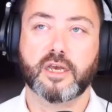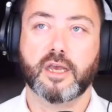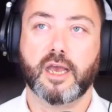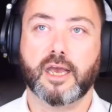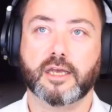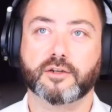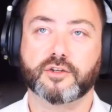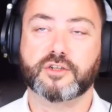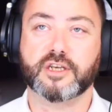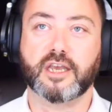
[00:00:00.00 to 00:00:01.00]
and
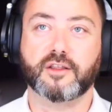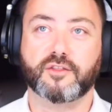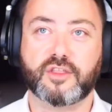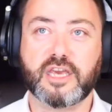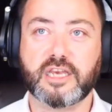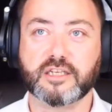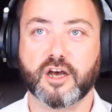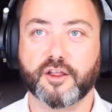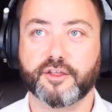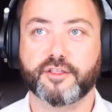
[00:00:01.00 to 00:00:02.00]
say, these
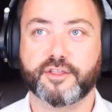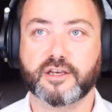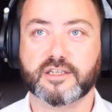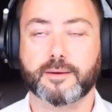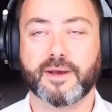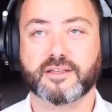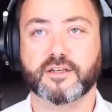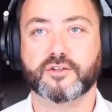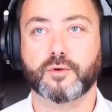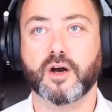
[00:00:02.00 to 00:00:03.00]
are the things that
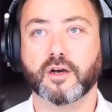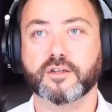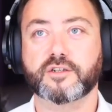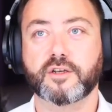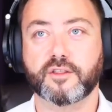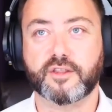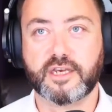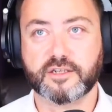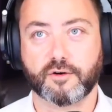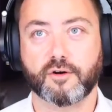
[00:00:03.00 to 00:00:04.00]
matter to us.
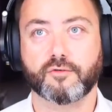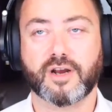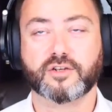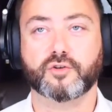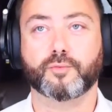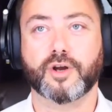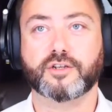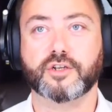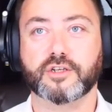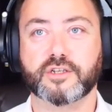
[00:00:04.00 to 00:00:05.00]
These are our rational
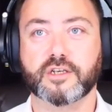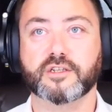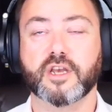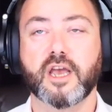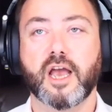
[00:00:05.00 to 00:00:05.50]
prejudices.